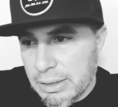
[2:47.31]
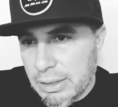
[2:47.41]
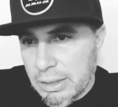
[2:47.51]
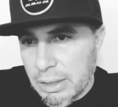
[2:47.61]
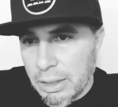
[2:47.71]

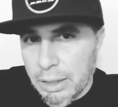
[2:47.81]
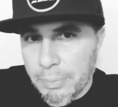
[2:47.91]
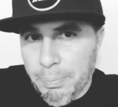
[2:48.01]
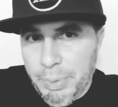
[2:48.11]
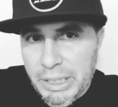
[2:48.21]
being a
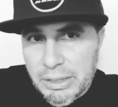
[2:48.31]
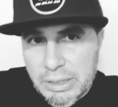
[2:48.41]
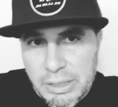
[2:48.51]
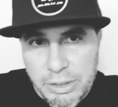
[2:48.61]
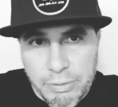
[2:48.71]
single father
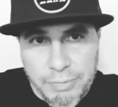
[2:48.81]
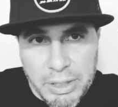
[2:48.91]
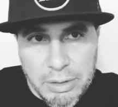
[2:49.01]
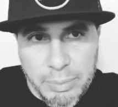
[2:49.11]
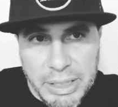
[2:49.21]

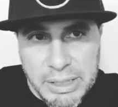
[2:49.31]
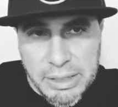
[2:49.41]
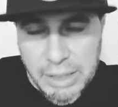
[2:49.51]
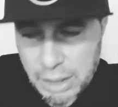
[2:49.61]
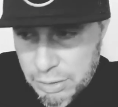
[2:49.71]
myself,
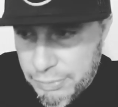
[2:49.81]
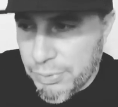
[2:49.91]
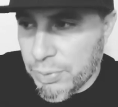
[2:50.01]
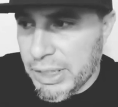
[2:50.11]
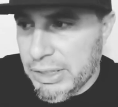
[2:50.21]
raising my
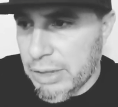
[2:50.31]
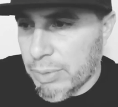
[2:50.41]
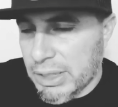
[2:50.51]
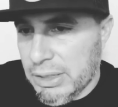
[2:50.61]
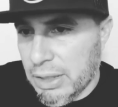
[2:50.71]
son
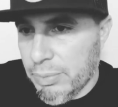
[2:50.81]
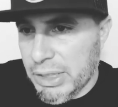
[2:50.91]
myself,